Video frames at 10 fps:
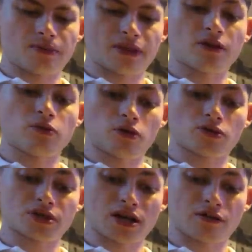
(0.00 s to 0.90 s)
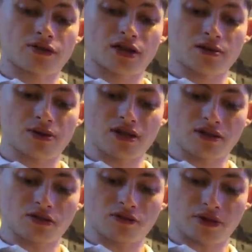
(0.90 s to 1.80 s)
it will also have the
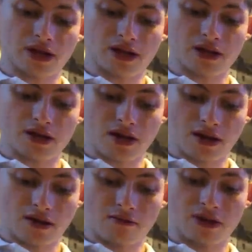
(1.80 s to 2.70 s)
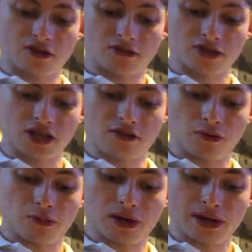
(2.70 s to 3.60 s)
opinion of a veteran
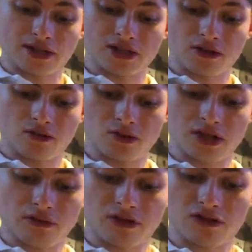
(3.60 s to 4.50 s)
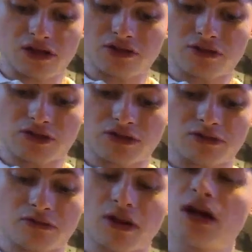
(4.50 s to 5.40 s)
Seraphon player. So we'll definitely try and sort something